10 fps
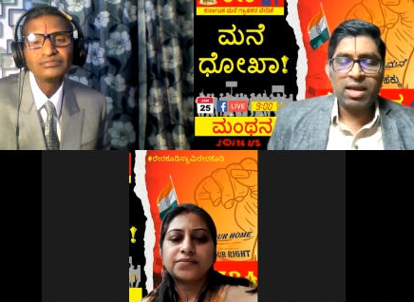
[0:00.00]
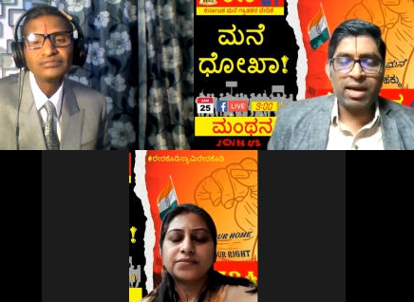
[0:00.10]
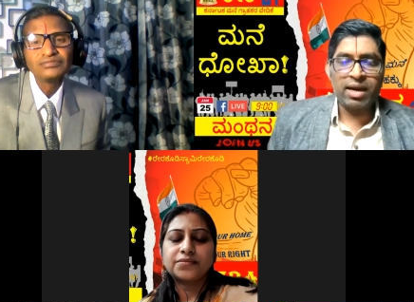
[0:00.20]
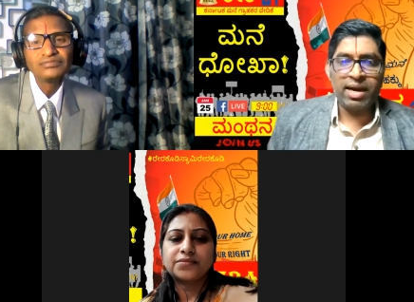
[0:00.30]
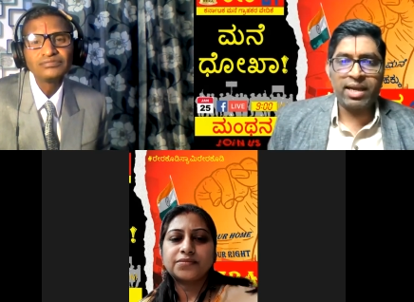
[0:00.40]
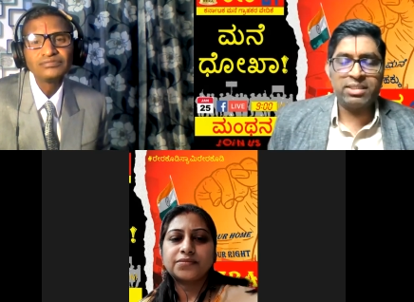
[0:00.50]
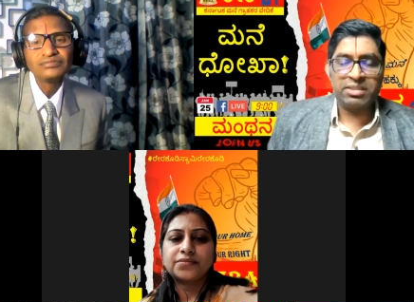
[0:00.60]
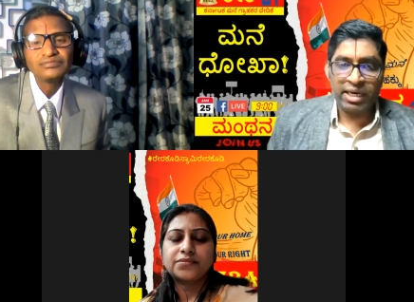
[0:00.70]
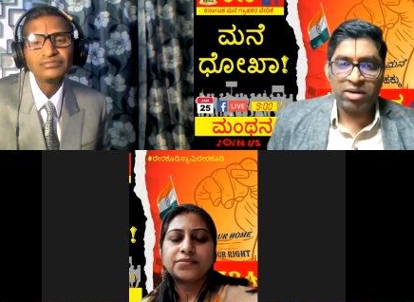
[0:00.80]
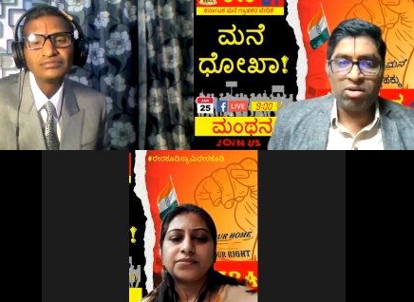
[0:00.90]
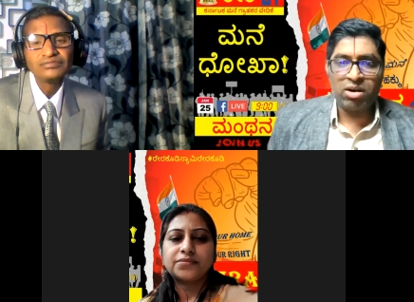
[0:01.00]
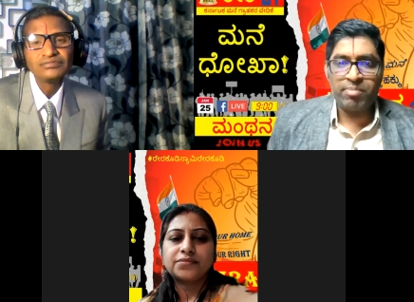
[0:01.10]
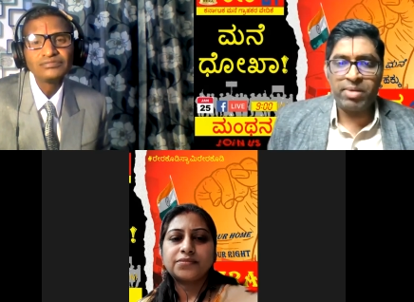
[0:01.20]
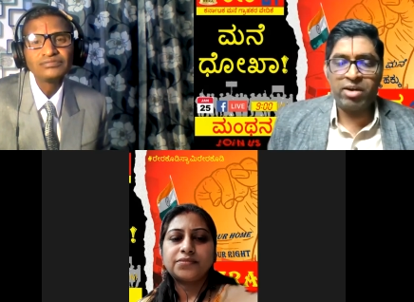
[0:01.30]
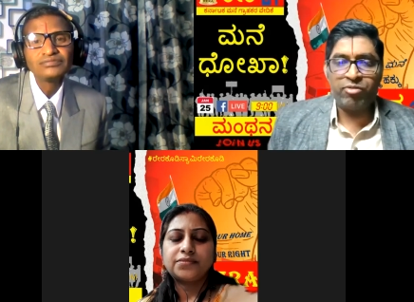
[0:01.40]
Speaker 1: Karnataka state
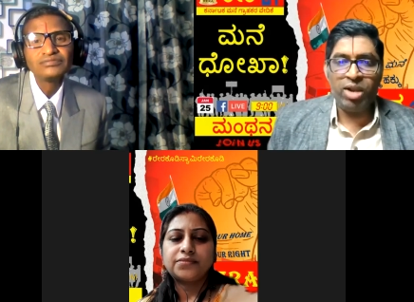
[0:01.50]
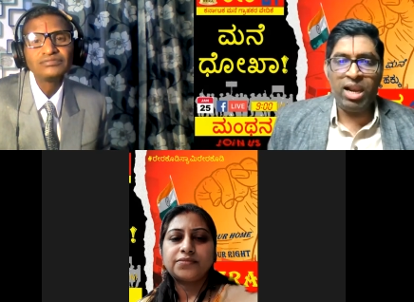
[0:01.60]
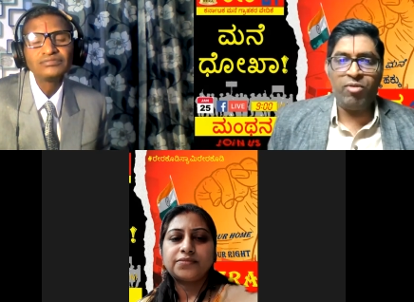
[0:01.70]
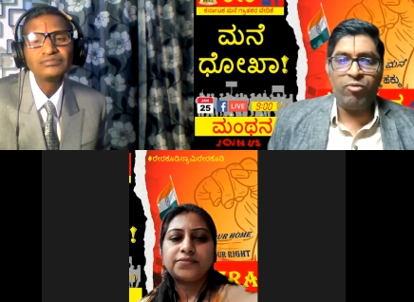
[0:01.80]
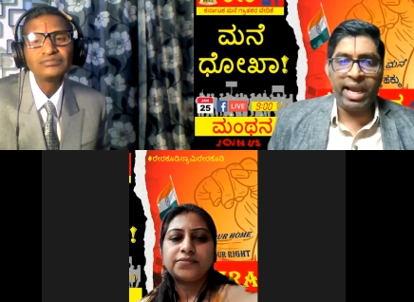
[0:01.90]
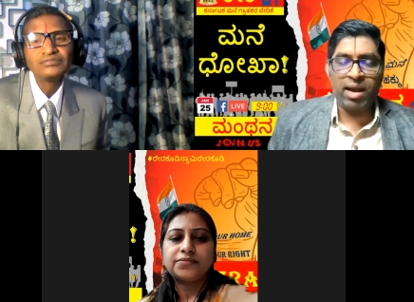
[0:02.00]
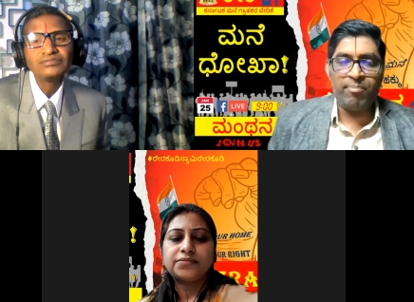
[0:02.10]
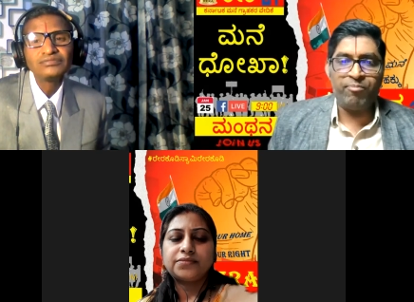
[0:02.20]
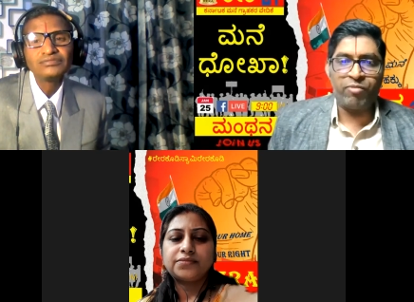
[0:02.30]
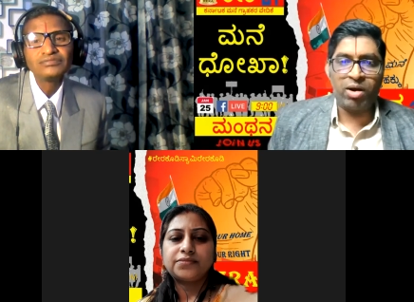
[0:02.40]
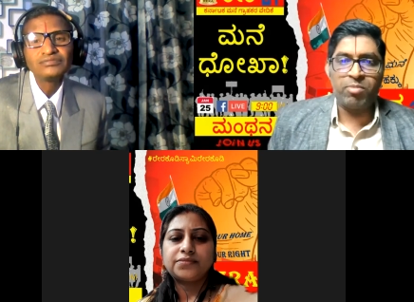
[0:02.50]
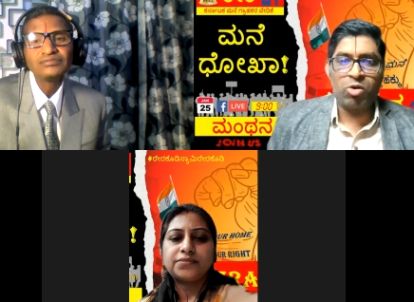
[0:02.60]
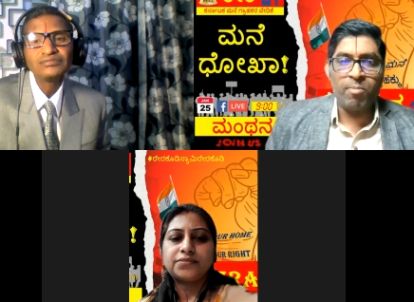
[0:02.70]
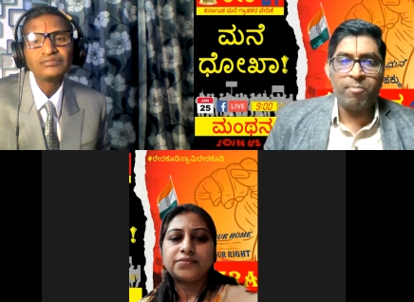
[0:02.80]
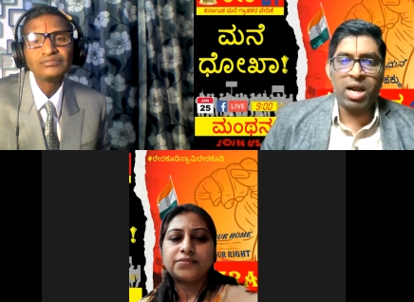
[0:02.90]
government will wake up
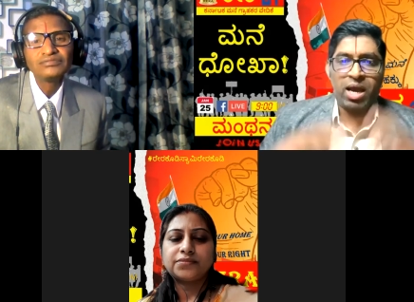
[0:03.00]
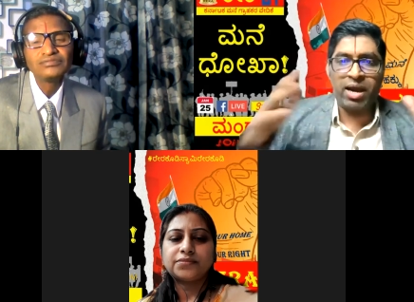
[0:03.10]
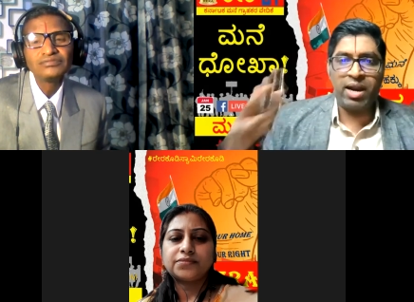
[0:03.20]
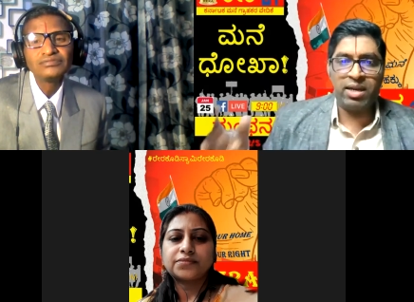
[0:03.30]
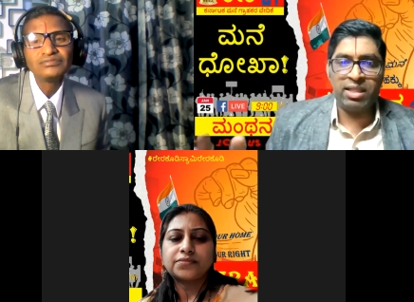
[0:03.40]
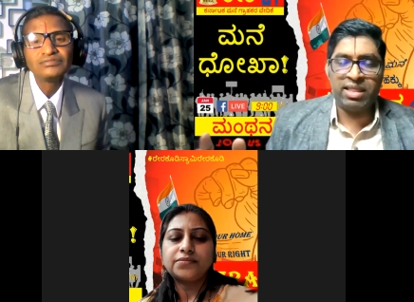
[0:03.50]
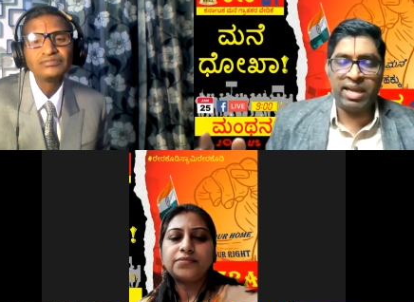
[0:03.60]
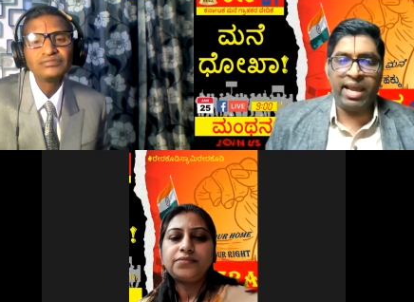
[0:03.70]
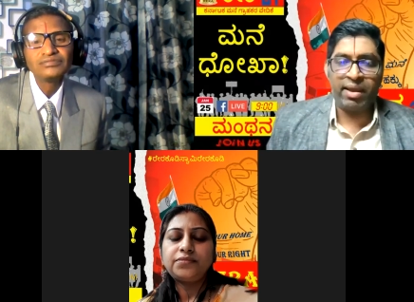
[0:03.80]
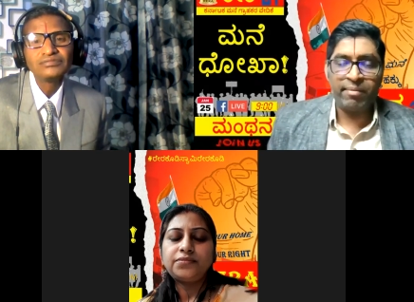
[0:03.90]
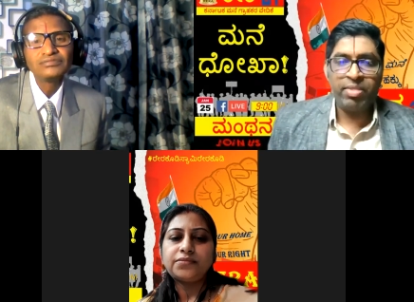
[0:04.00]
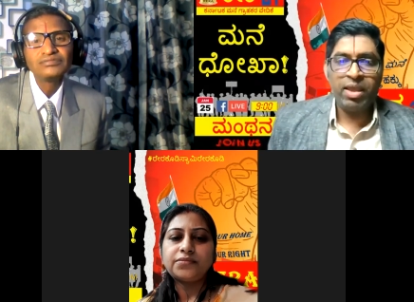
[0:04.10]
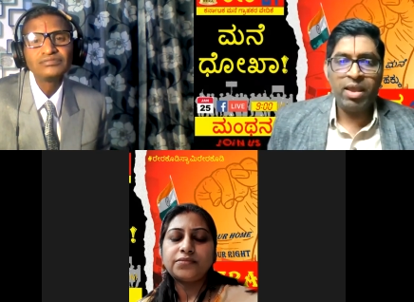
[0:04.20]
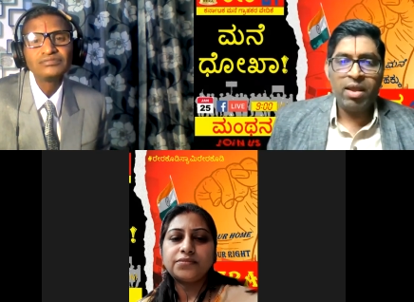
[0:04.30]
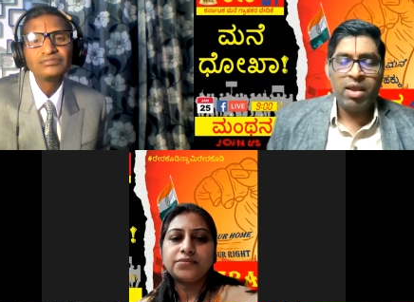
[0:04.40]
from Kumbhakarna Nidre
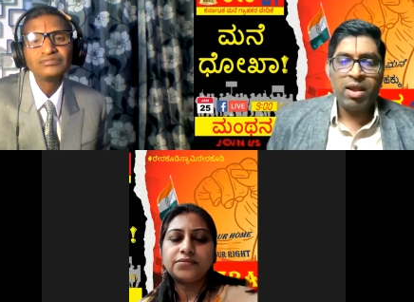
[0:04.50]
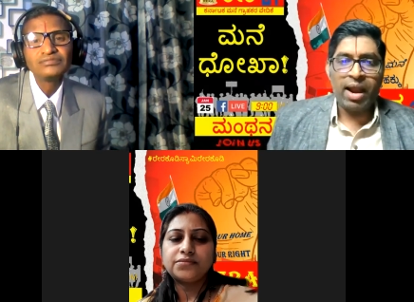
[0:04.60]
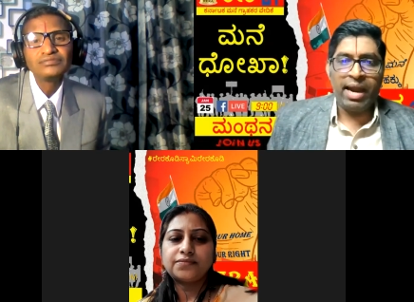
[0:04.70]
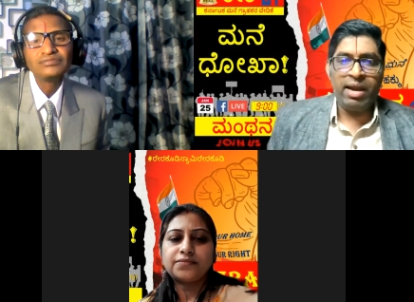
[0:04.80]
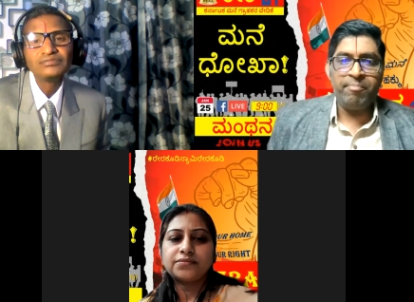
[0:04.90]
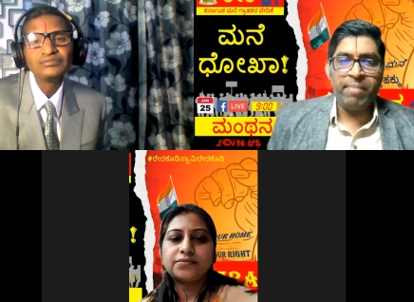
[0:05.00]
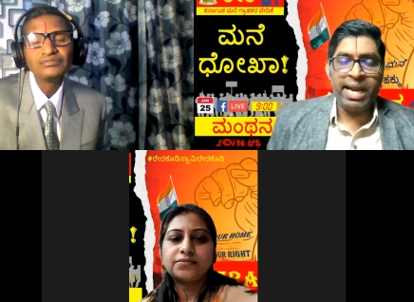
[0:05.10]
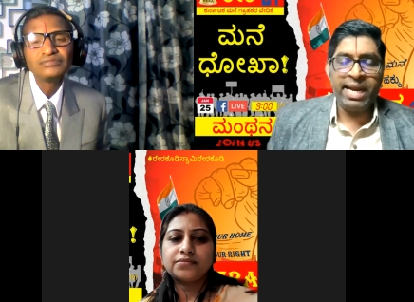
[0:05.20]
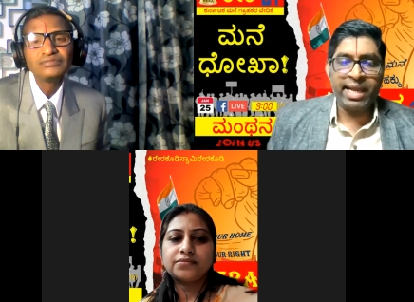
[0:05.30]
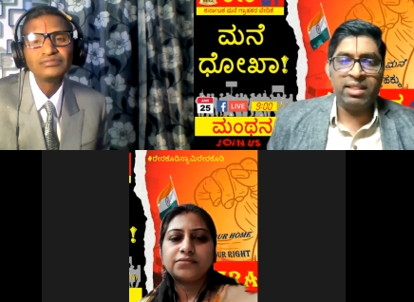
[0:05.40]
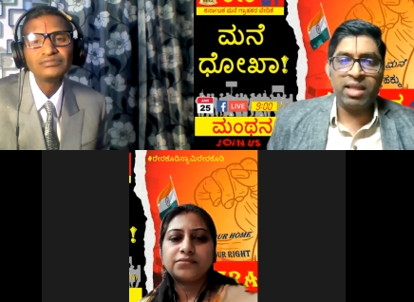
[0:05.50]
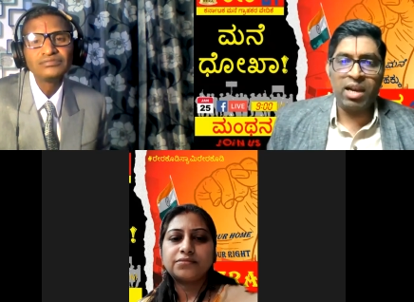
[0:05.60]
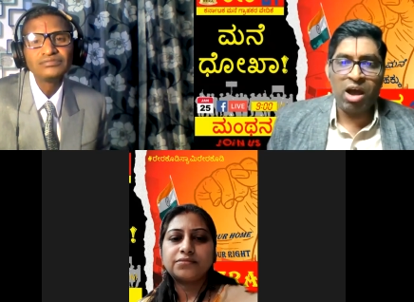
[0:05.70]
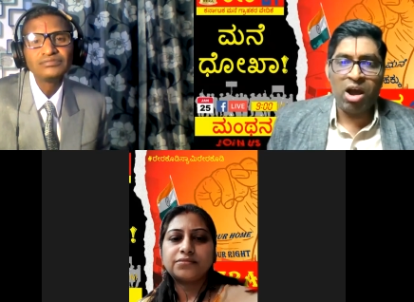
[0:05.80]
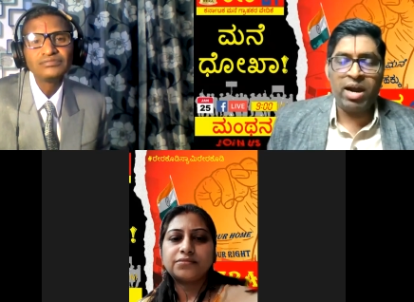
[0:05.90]
and maintain
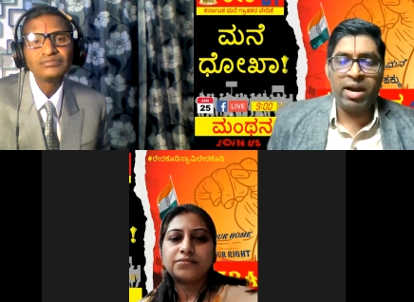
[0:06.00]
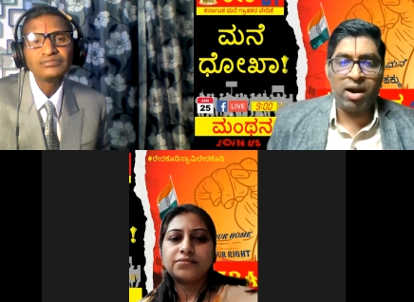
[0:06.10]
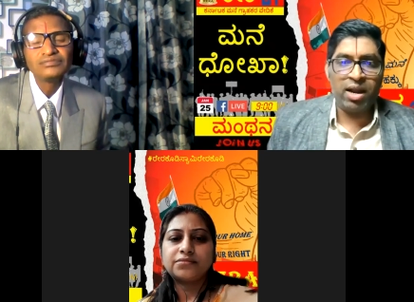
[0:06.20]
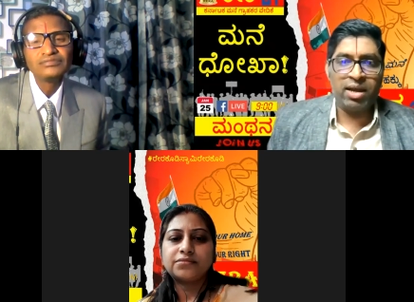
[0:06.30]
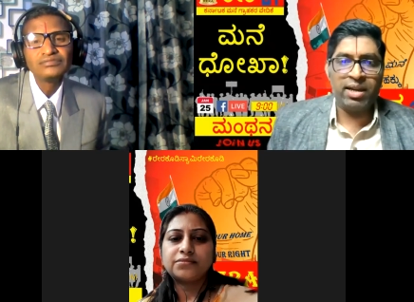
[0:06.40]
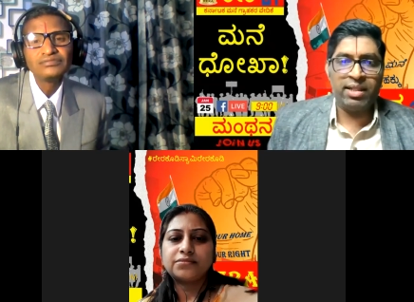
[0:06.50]
the law and order